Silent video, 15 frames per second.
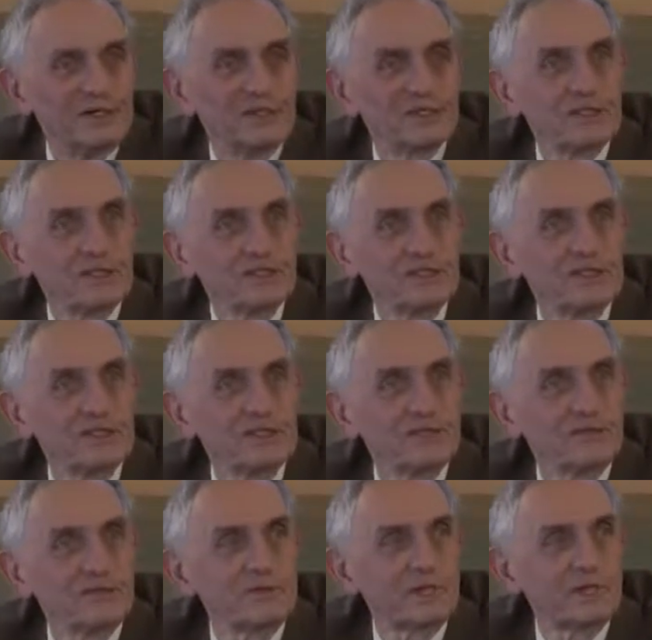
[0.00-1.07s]
In other words,
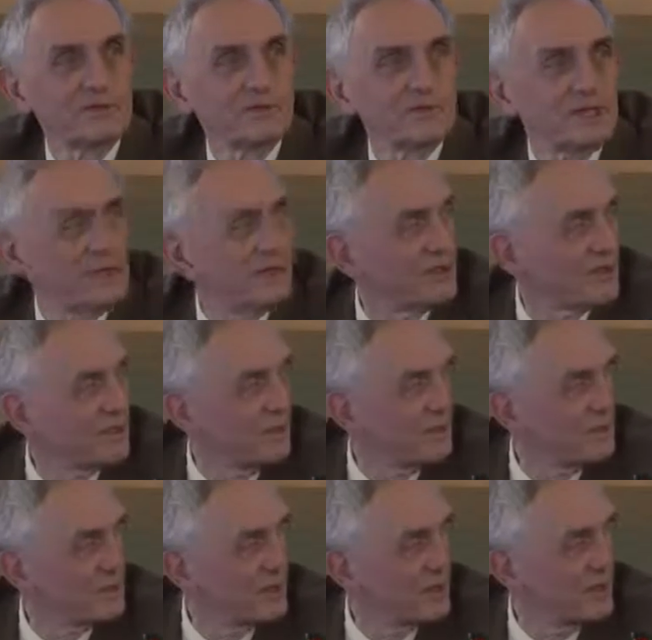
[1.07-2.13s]
if you had 23
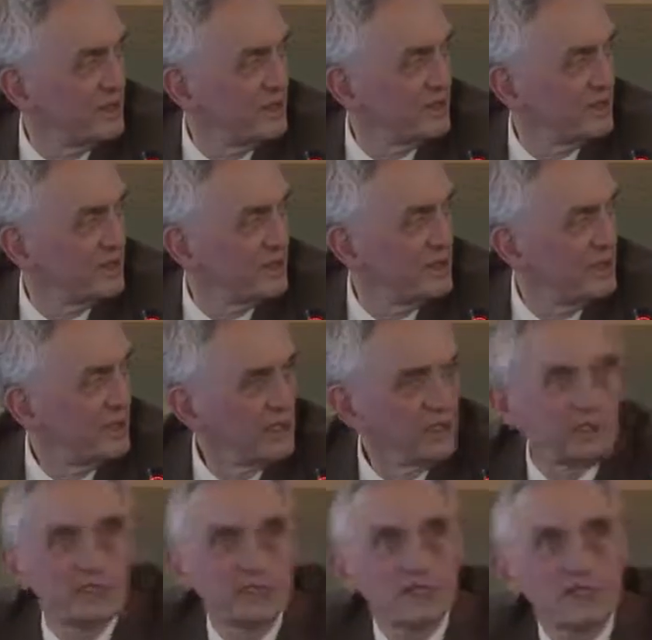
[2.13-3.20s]
or 24,
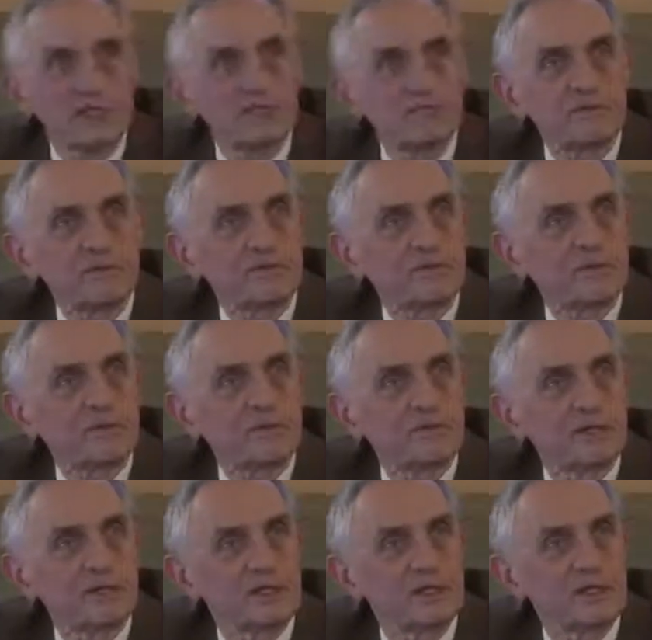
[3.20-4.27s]
if you could expect
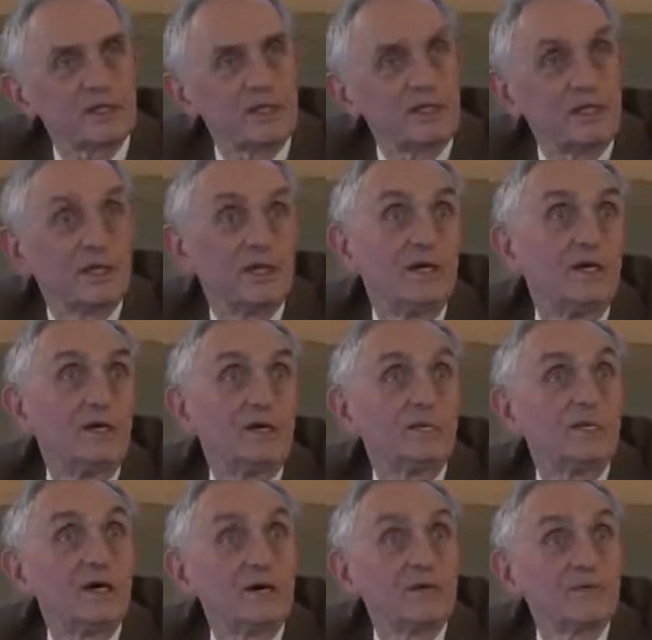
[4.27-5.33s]
23 to
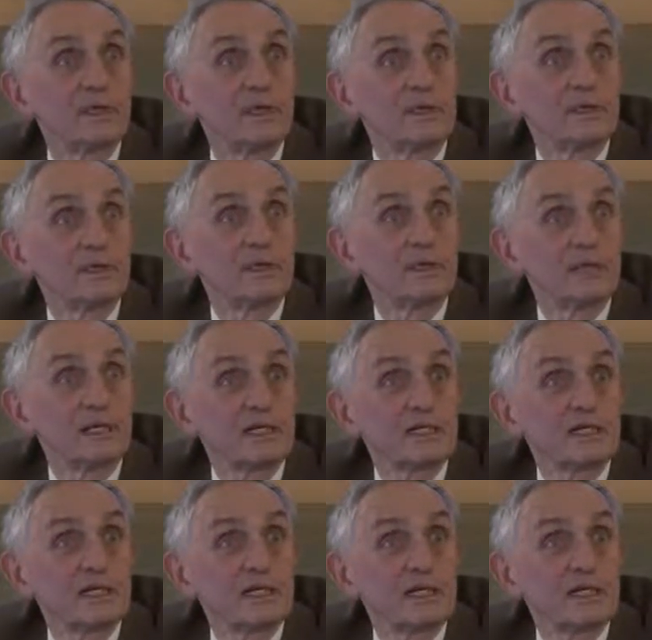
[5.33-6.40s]
25
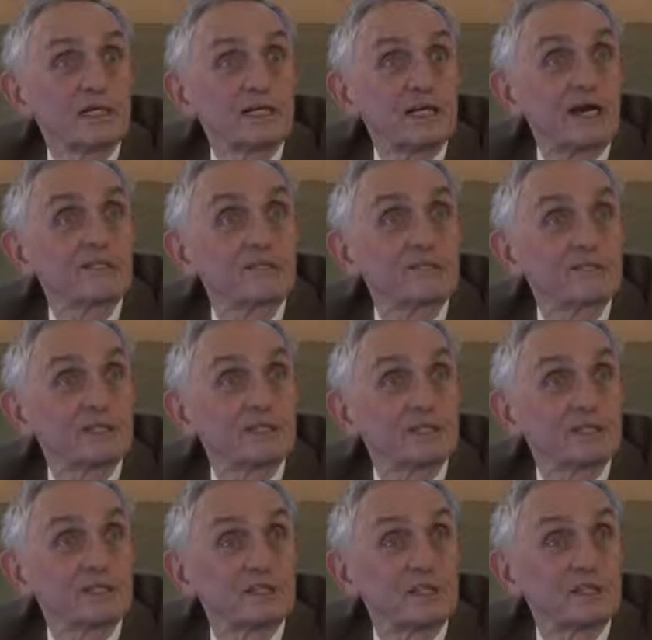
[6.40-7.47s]
governments
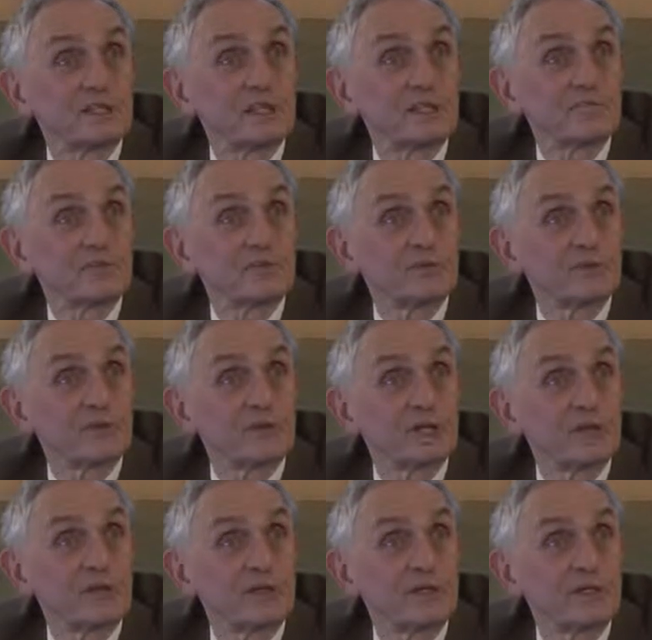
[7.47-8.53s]
that signed up to it to
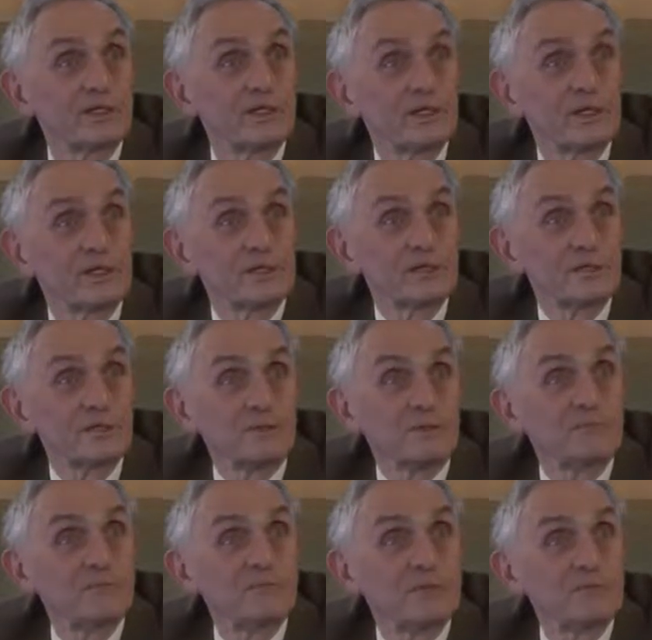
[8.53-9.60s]
carry
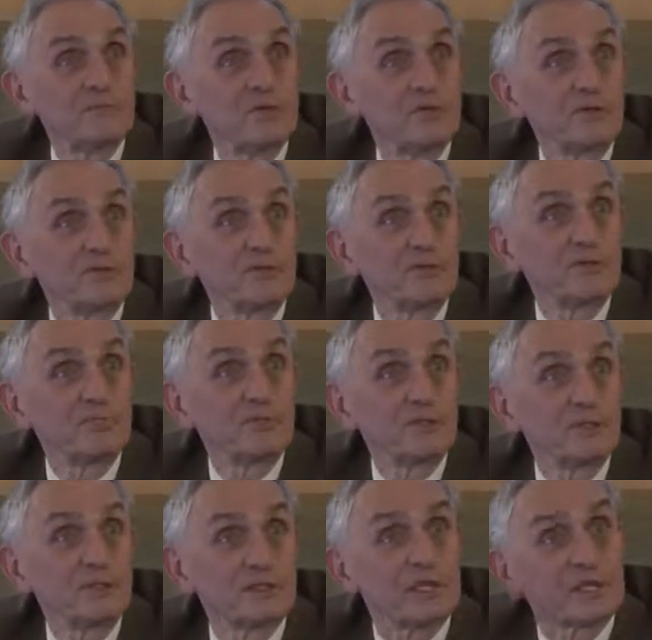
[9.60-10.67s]

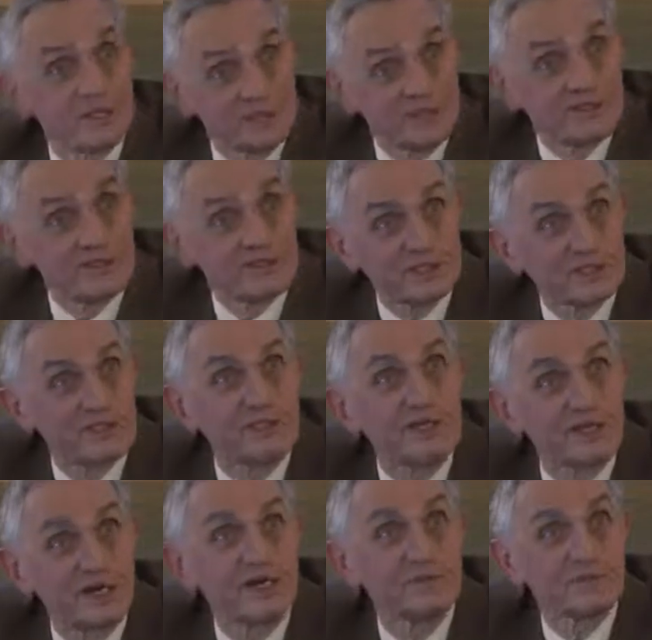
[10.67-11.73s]
50.1%, you'd
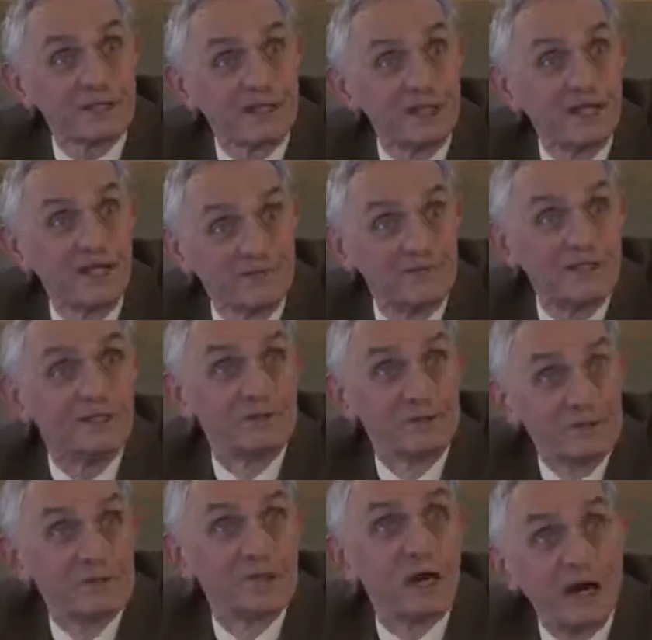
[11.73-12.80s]
still have to have
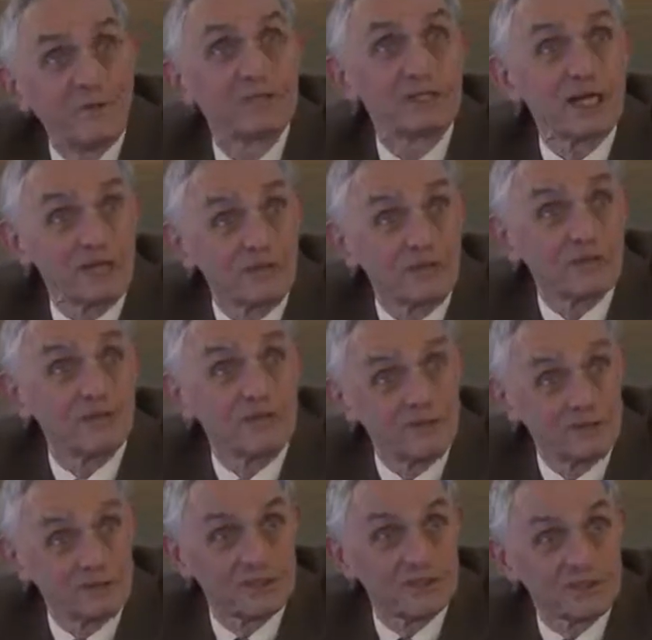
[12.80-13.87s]
opt-out
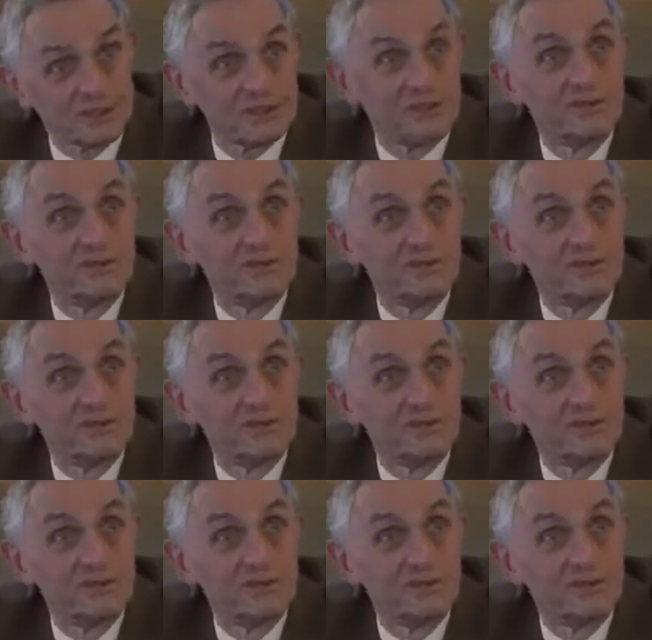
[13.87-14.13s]
clauses.